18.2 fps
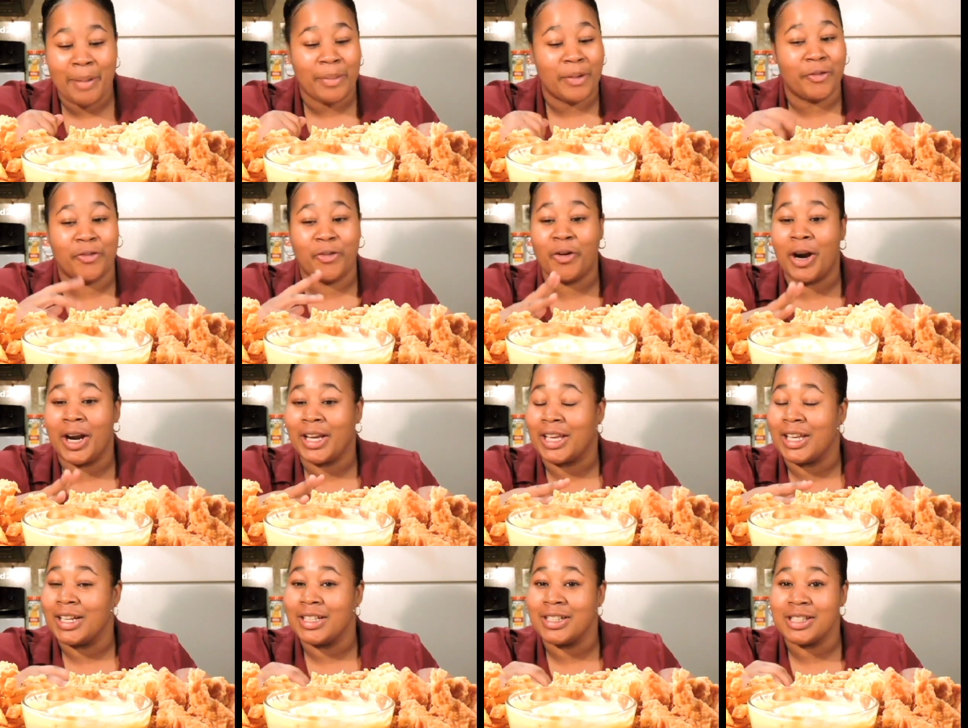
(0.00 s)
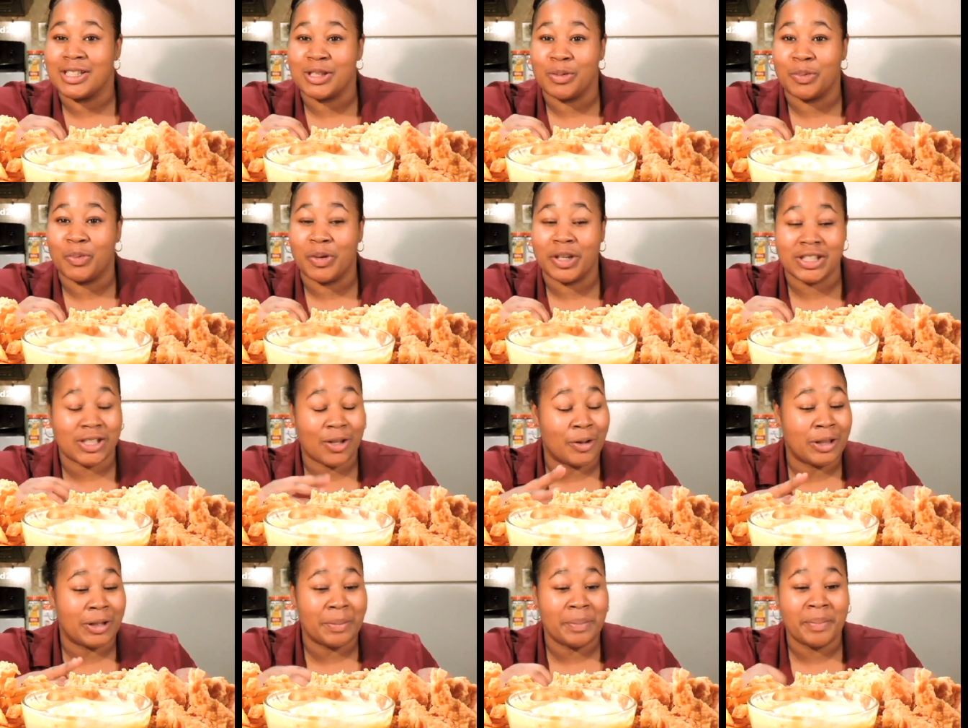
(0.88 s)
Before I get into what's
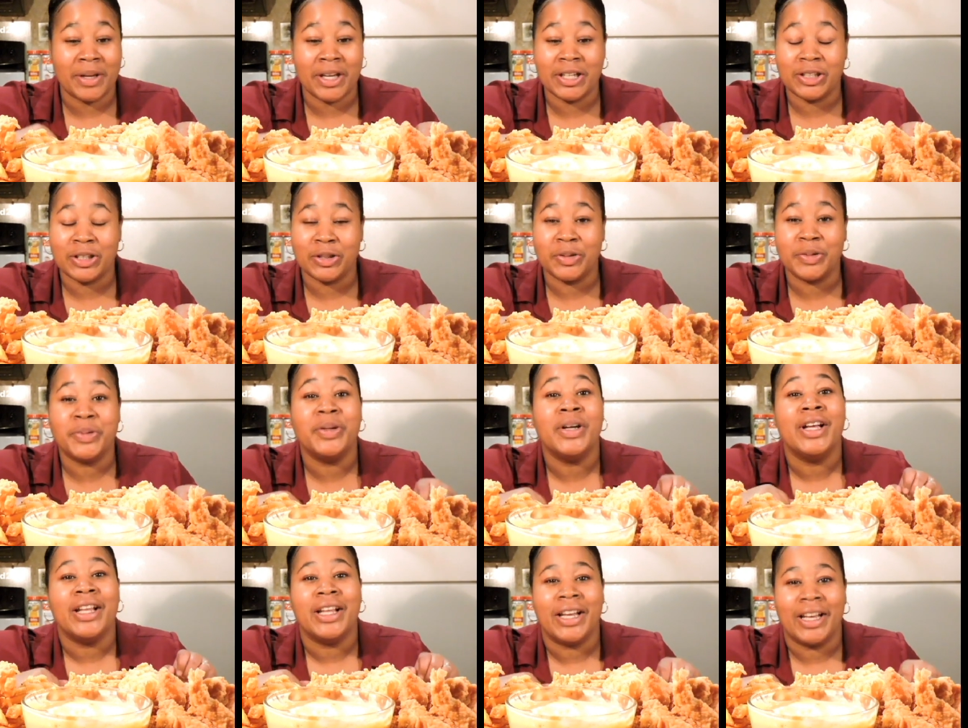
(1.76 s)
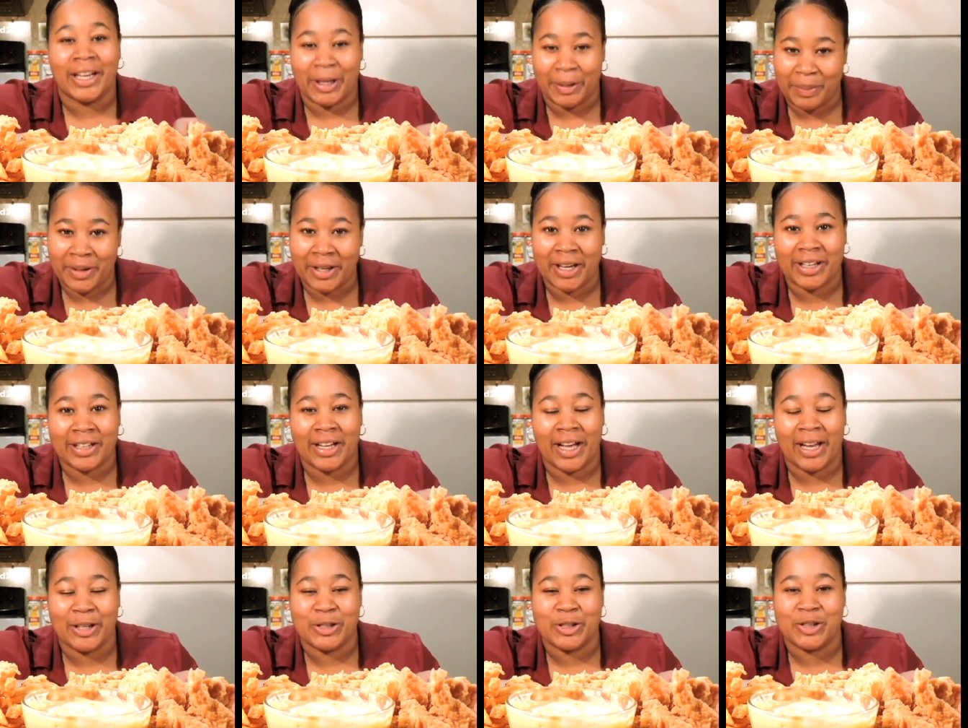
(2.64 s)
on the menu, let me
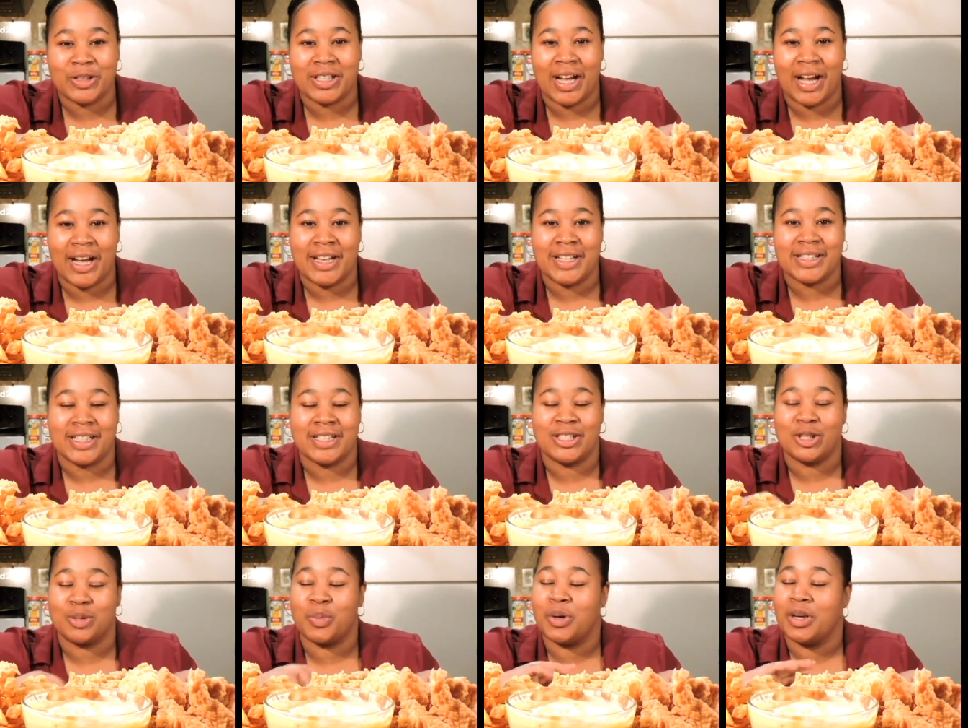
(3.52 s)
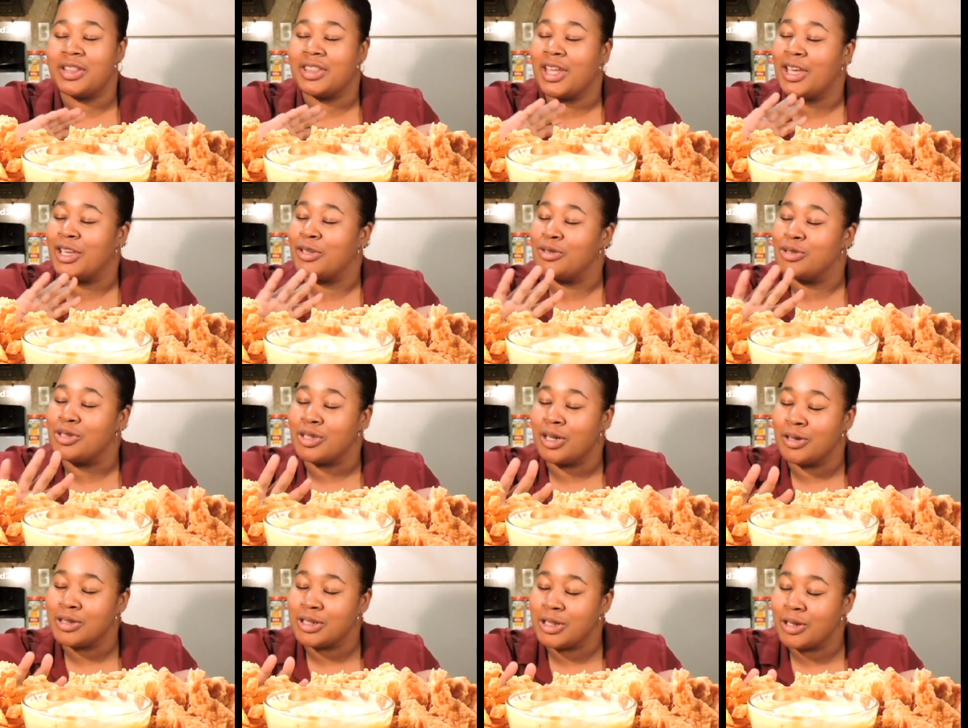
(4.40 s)
acknowledge you guys. I just want to thank you
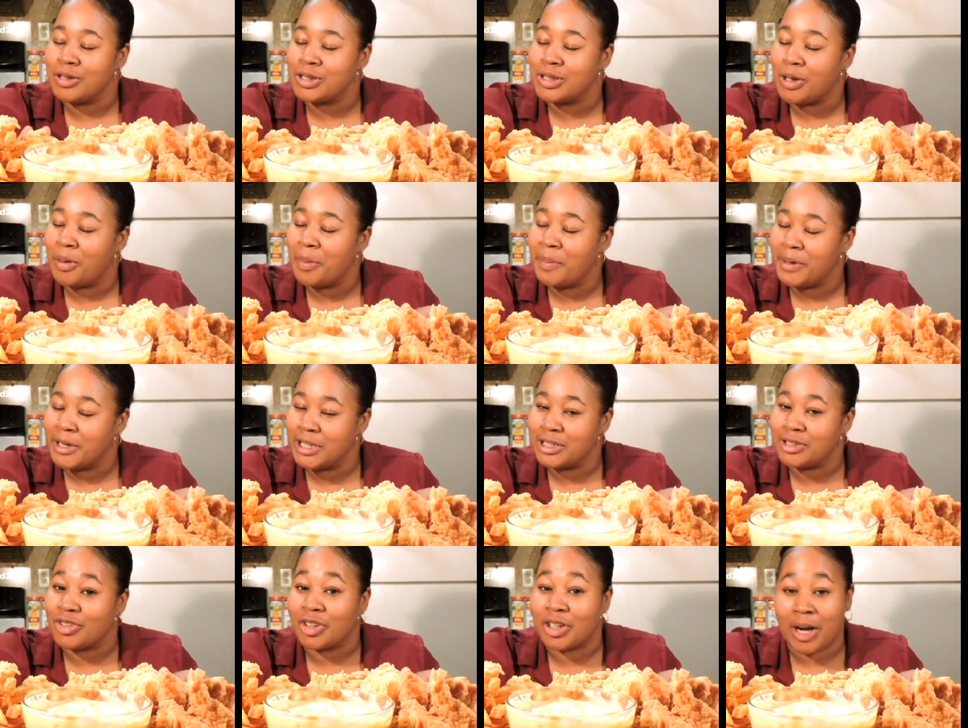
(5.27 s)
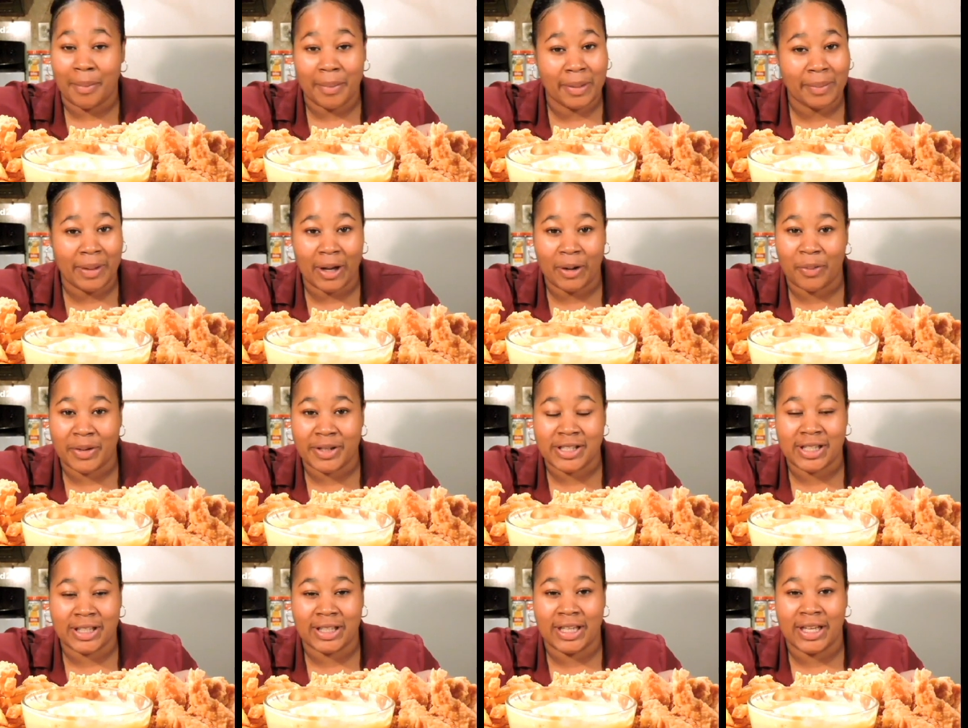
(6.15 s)
so, so, so much for coming back
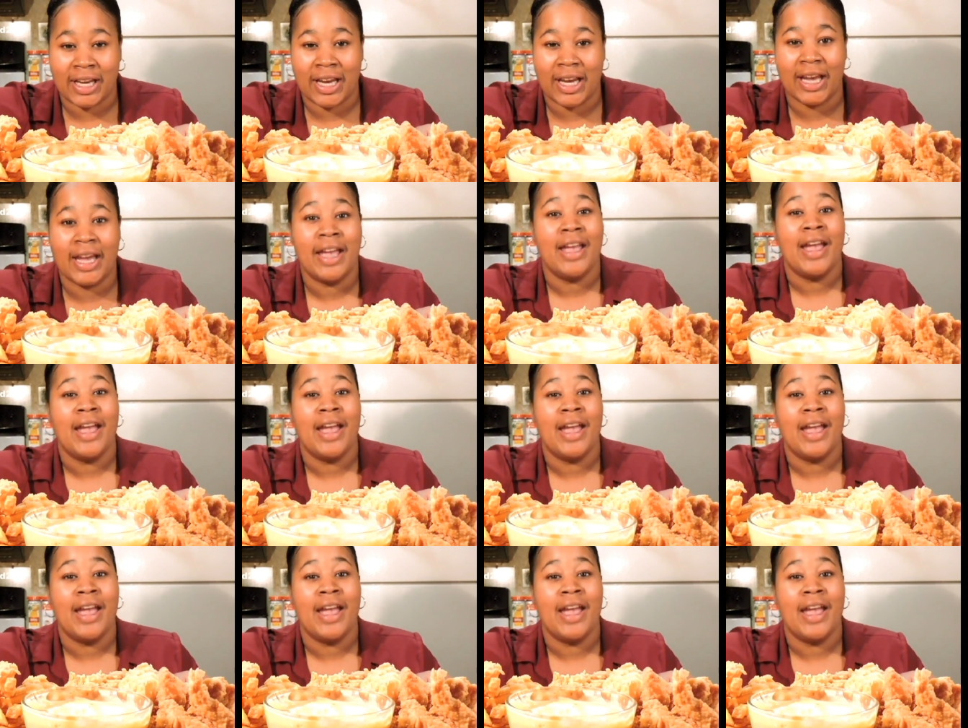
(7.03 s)
once again.